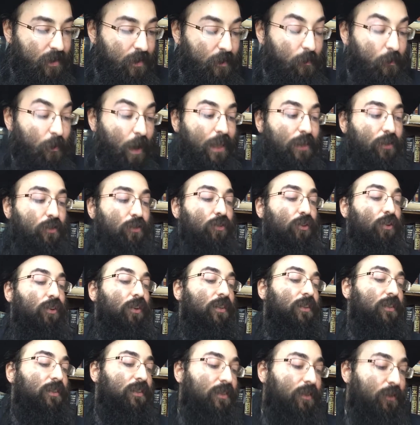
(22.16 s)

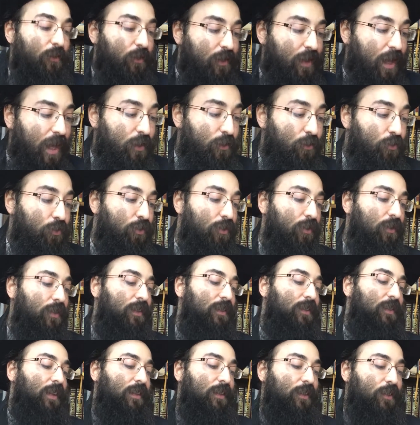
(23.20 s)
masois, there were 10
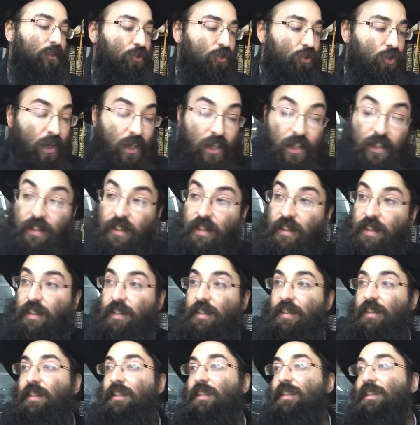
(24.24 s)
journeys that the
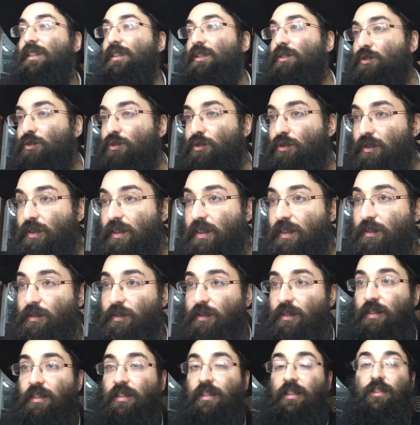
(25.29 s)
Shechina journeyed
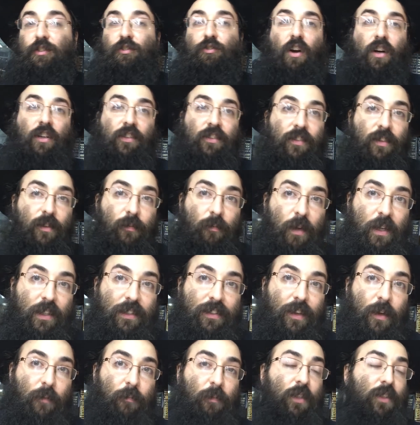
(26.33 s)
during the destruction of the Beis
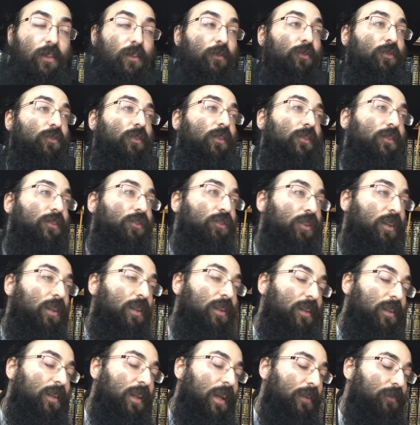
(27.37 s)
HaMikdash. You know, the
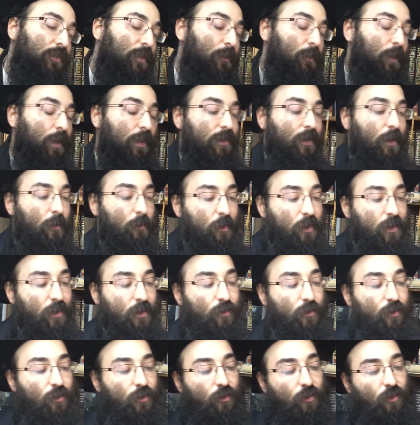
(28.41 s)
Shechina left the Beis
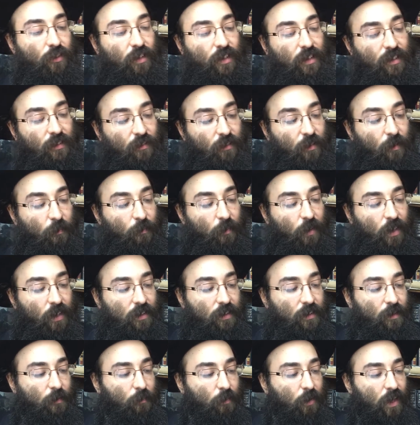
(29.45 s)
HaMikdash, it journeyed from place
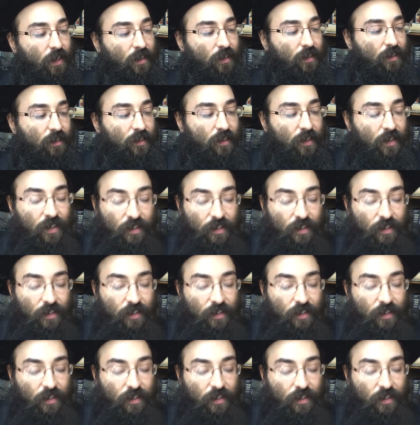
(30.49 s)
to place.